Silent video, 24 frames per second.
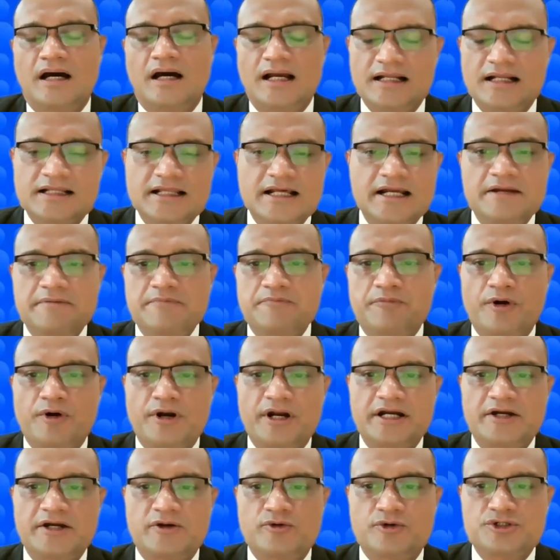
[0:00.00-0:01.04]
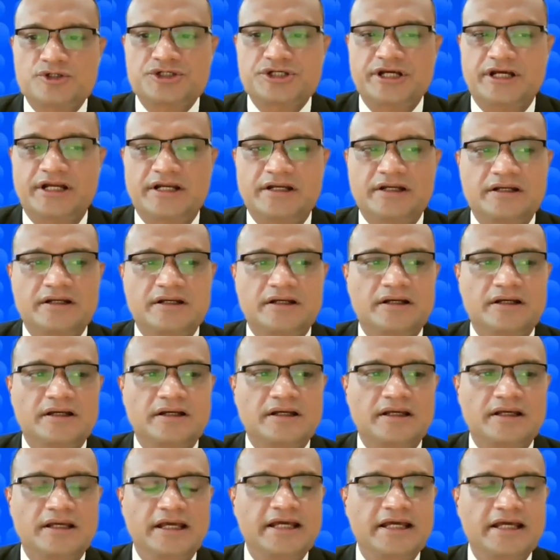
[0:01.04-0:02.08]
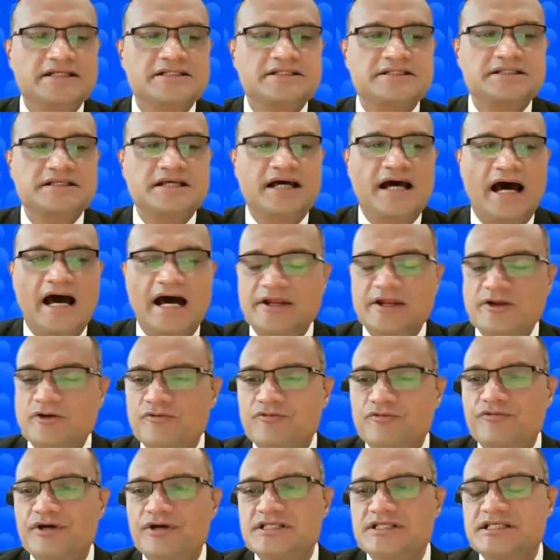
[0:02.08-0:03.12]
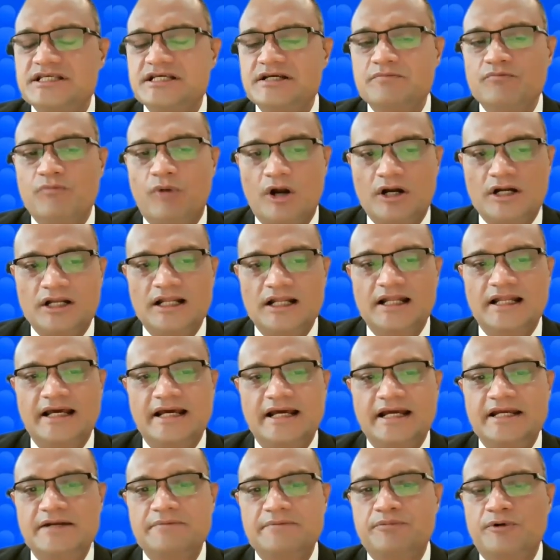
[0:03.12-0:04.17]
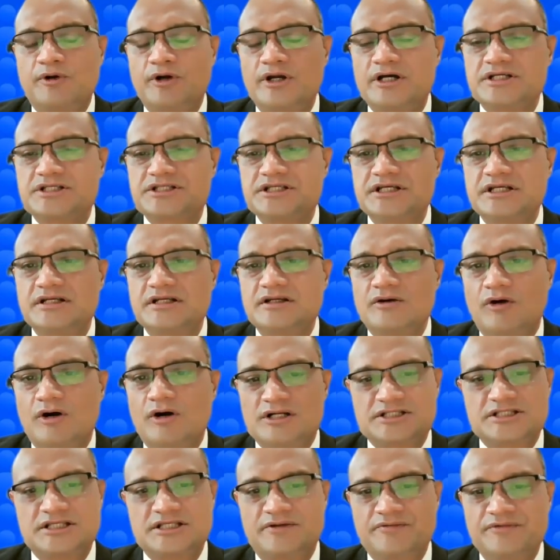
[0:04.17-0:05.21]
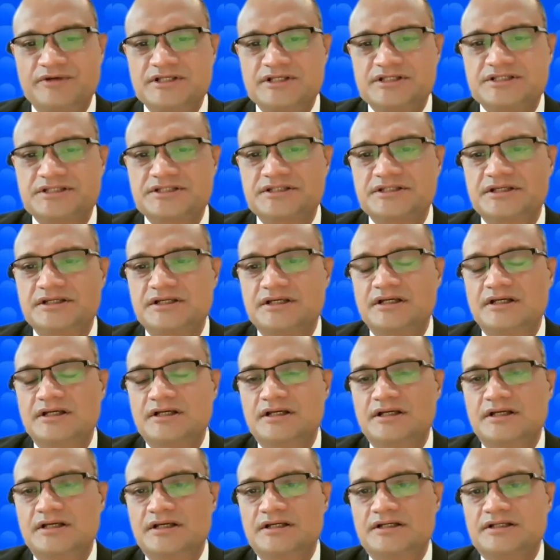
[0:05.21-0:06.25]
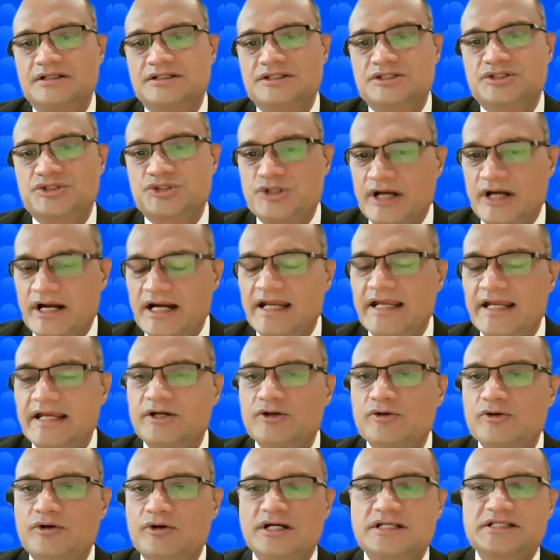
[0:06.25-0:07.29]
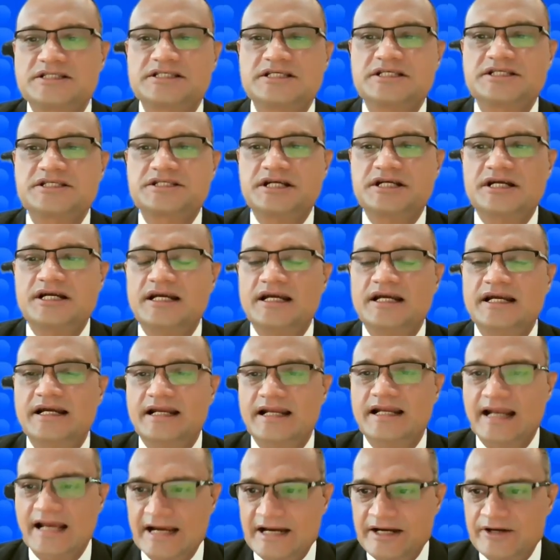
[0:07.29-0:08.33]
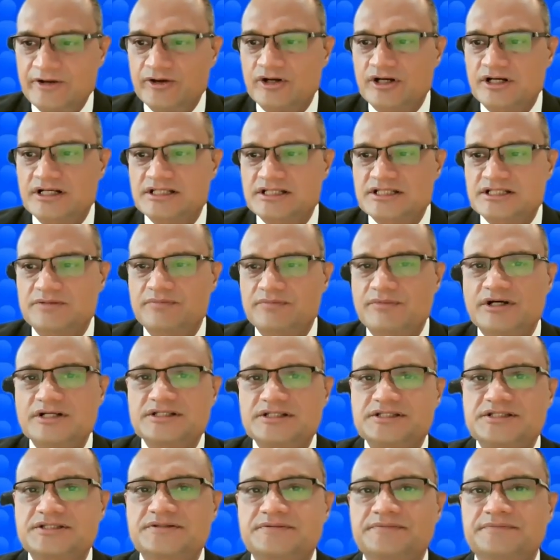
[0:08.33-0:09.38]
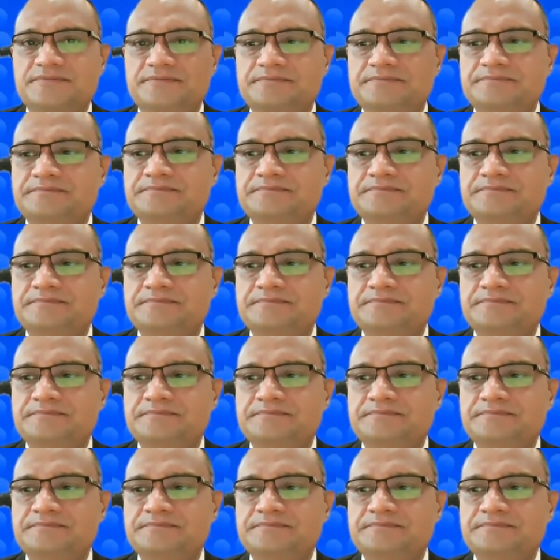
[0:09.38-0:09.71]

Another important question is, are you facing bottleneck in production or service, struggling to consistently delight your customers?